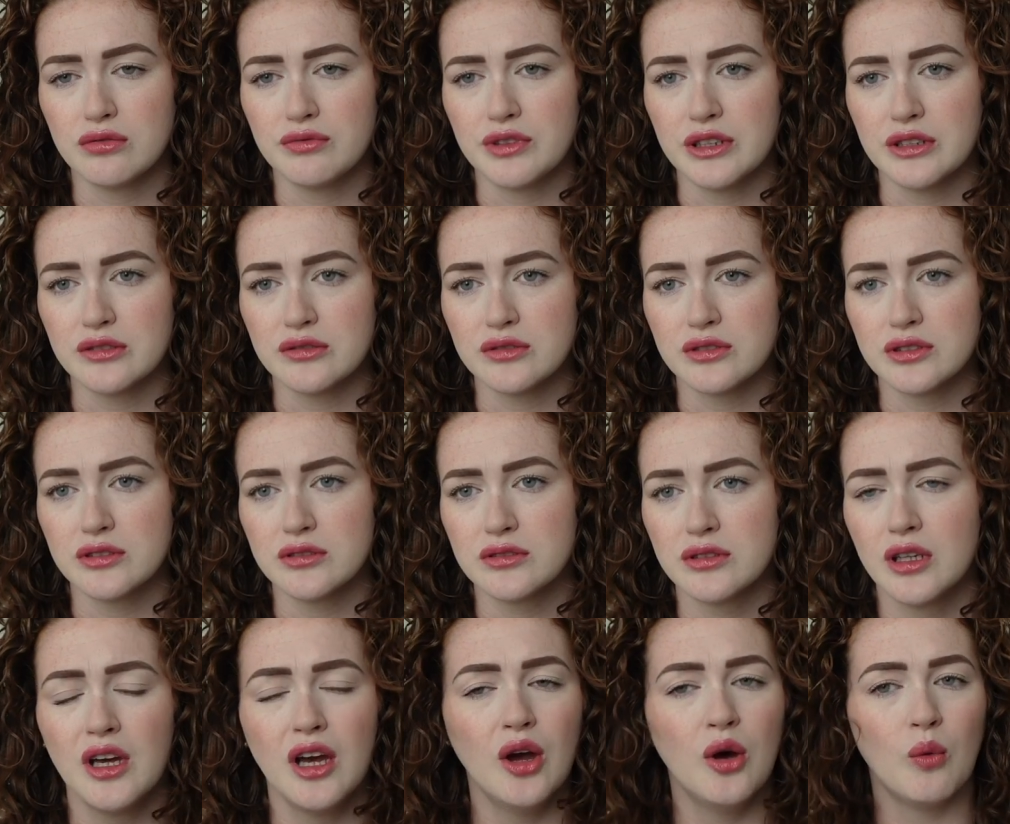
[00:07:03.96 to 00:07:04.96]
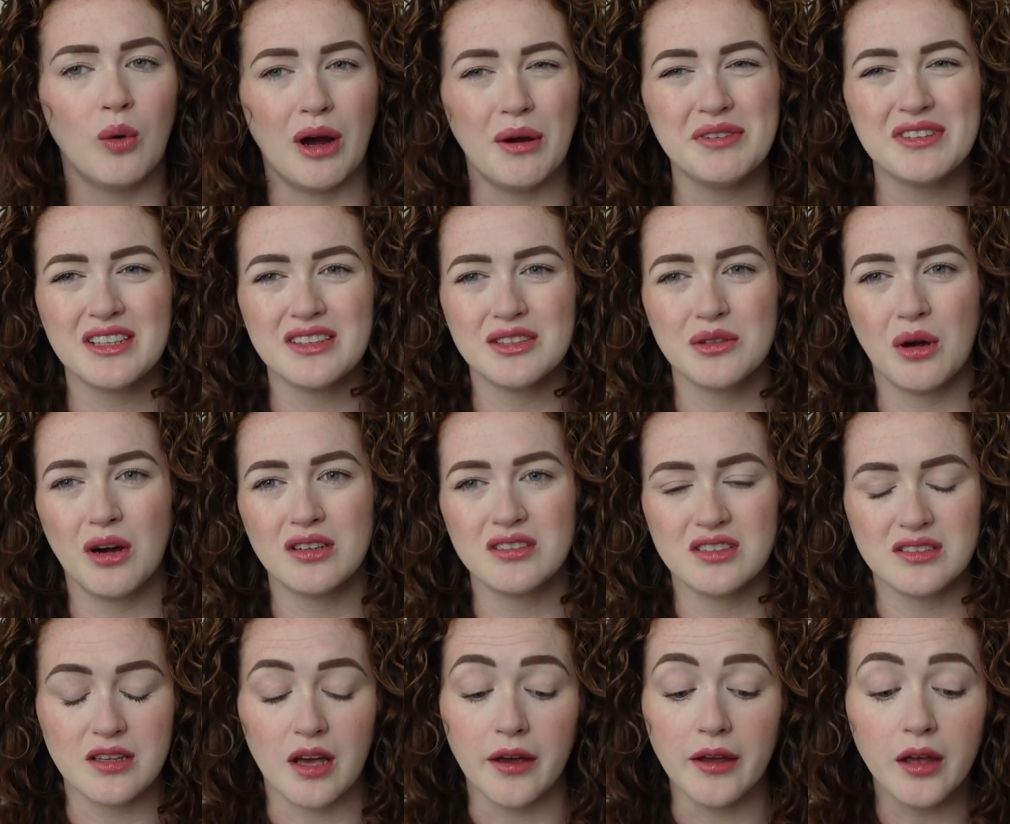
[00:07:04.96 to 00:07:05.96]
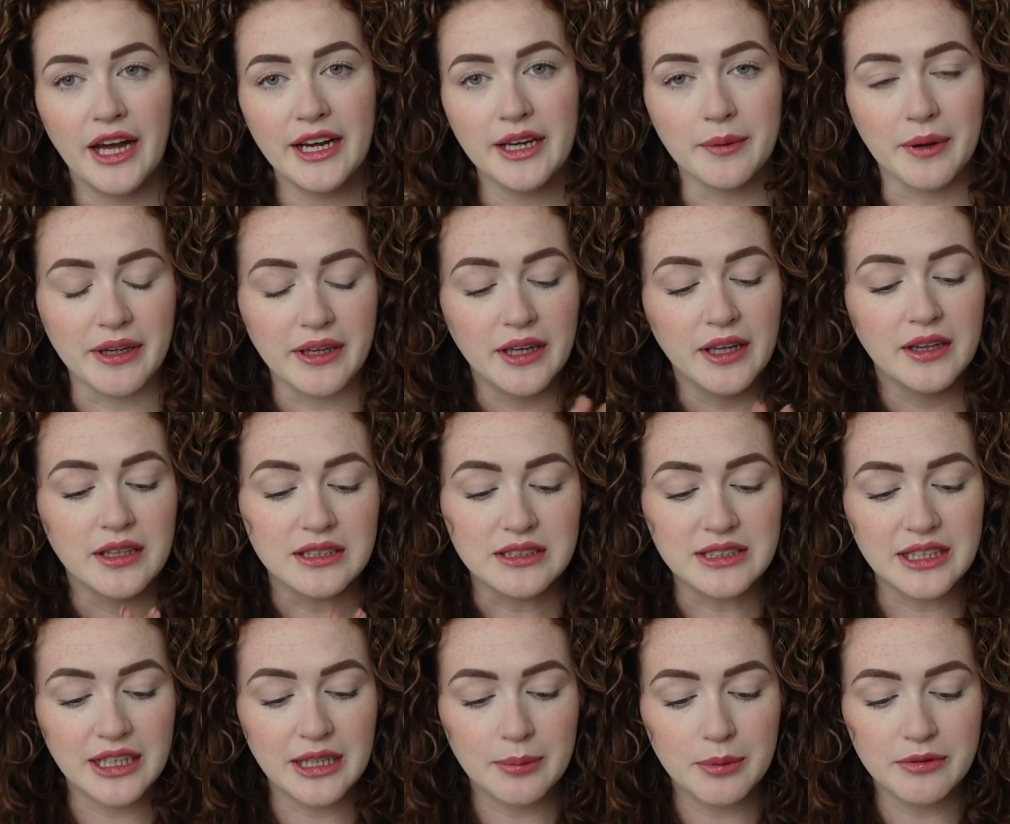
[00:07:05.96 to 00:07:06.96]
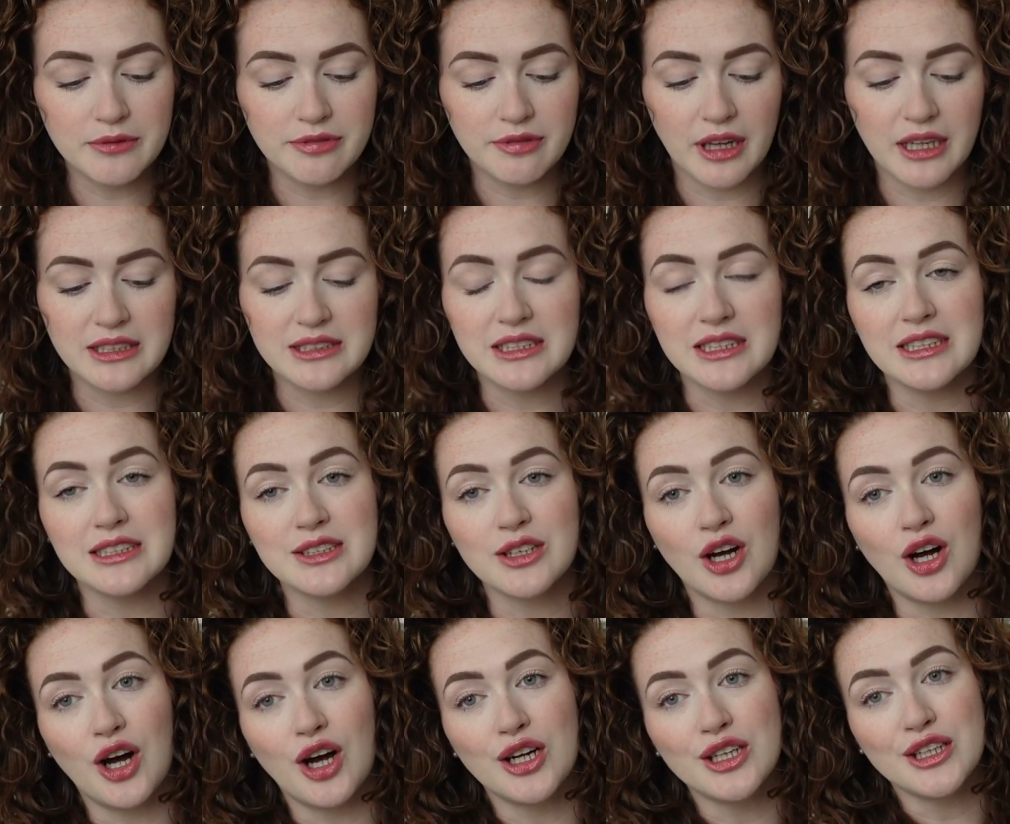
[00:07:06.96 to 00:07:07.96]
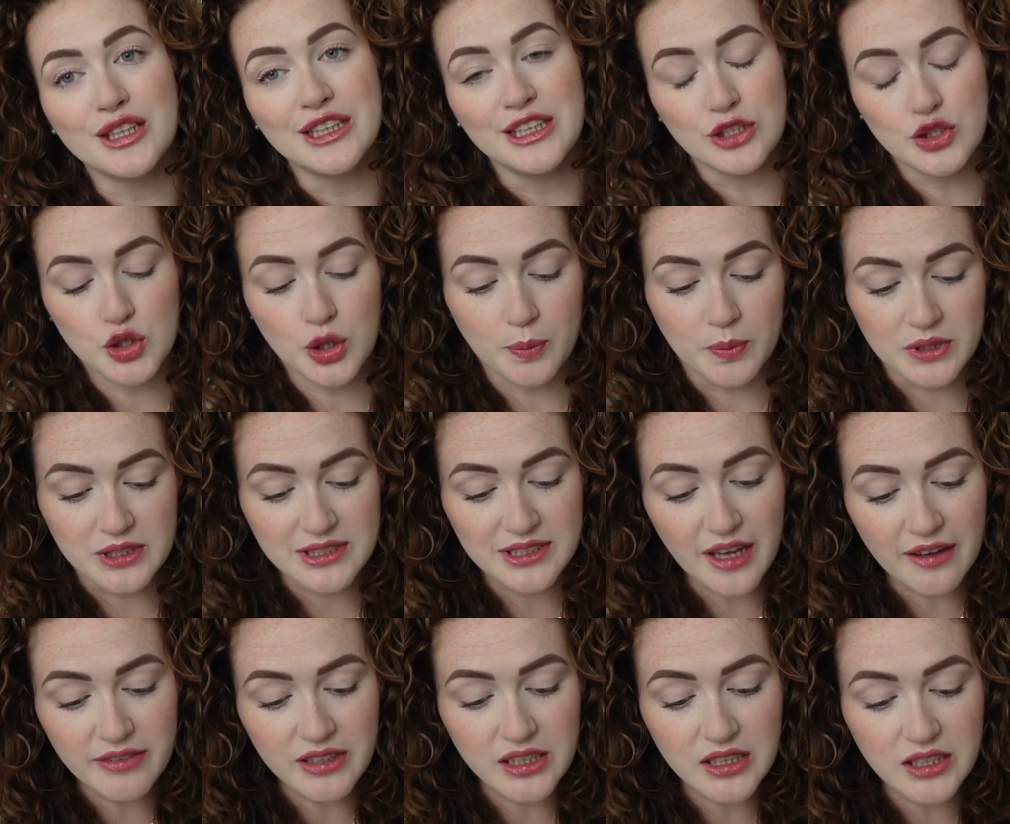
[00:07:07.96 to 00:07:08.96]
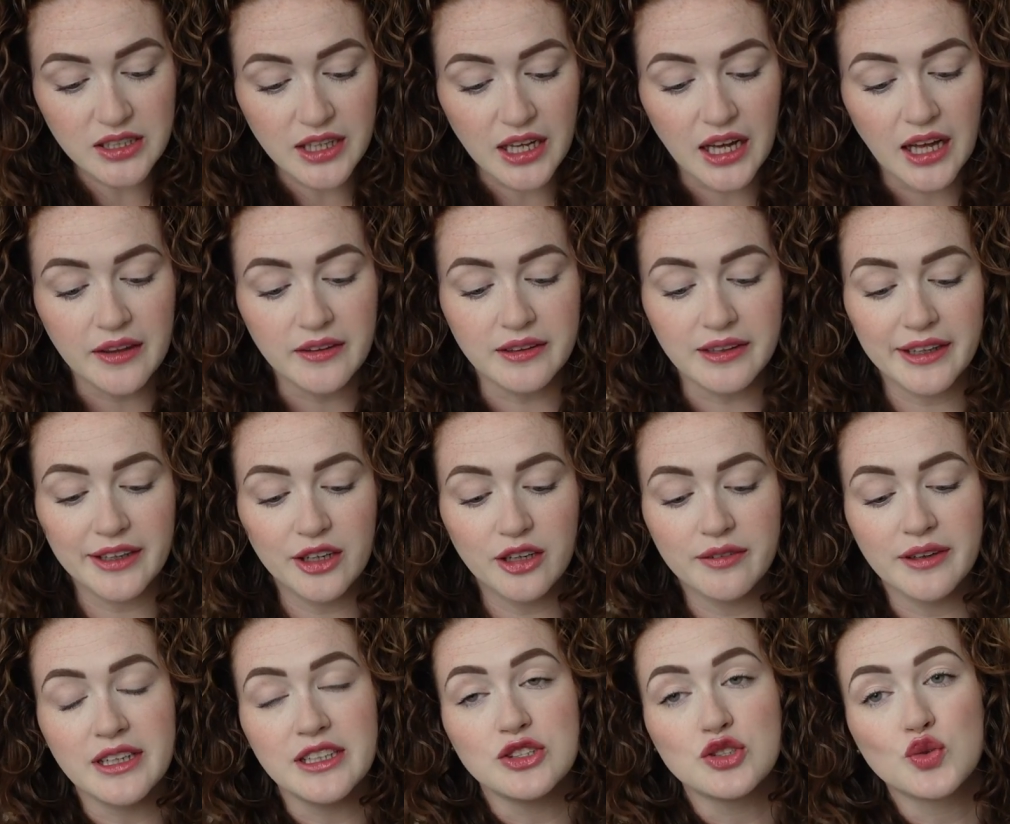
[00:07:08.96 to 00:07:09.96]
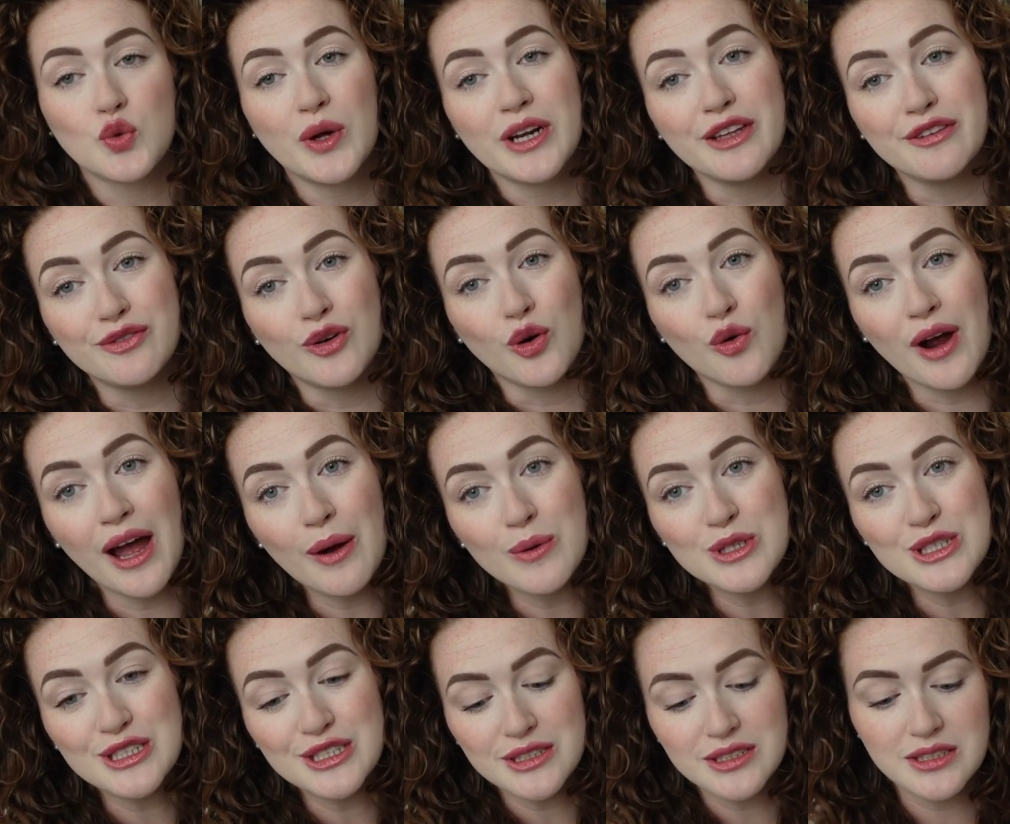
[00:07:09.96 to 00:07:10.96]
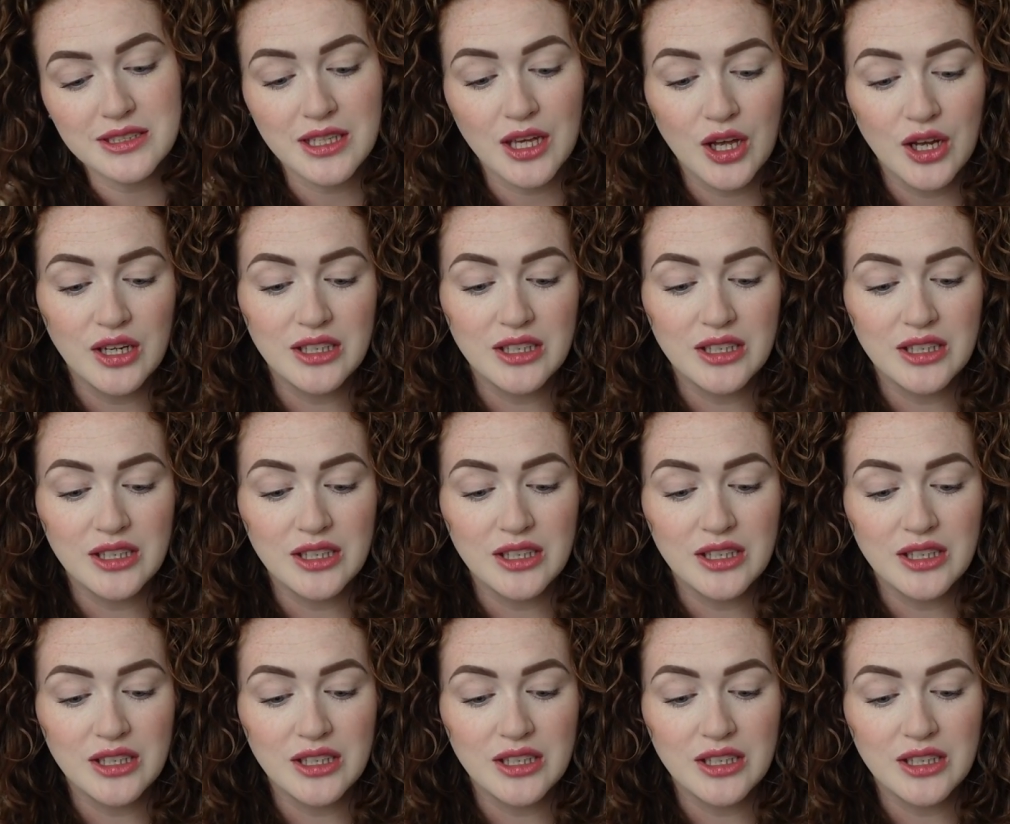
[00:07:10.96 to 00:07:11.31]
300s. Why was that so hard to say? Anyway, the Durban flight is on the 777 and the layover is 24 hours.